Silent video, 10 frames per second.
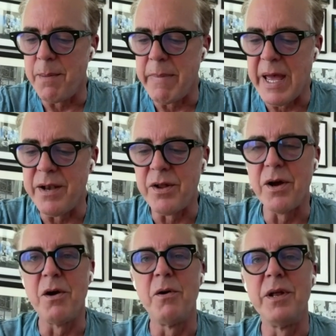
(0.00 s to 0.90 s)

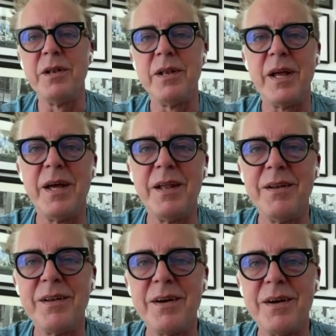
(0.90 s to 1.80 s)
Mando
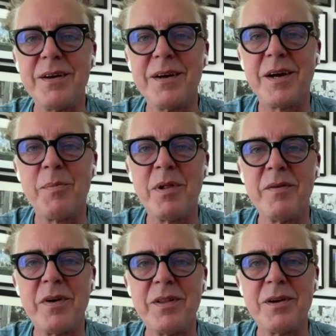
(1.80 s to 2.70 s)
and a couple
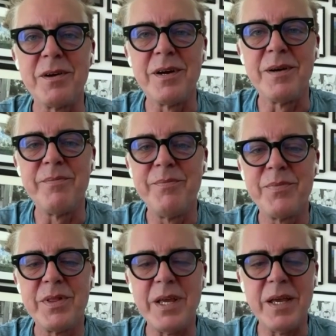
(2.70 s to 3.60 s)
of other
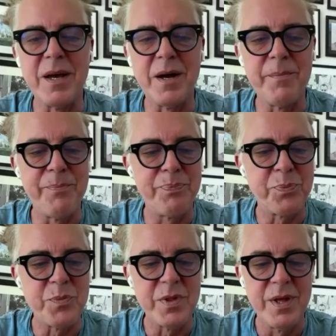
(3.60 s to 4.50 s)
the
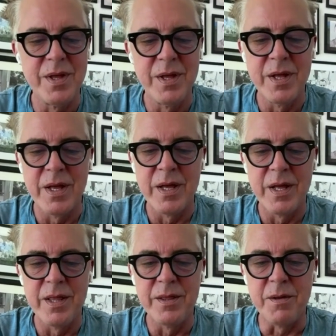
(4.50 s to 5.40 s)

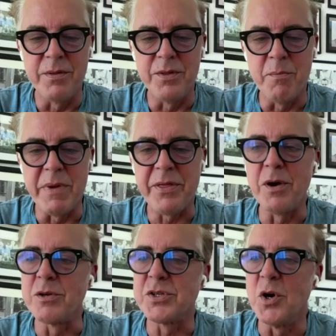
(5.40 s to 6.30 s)
the
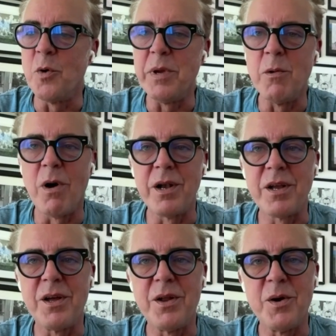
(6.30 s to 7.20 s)
mythos
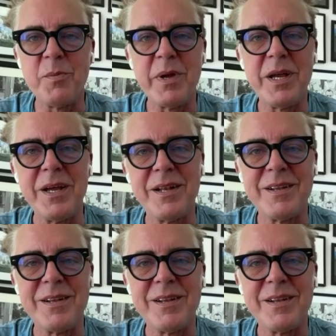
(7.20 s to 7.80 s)
Obi-Wan Kenobi.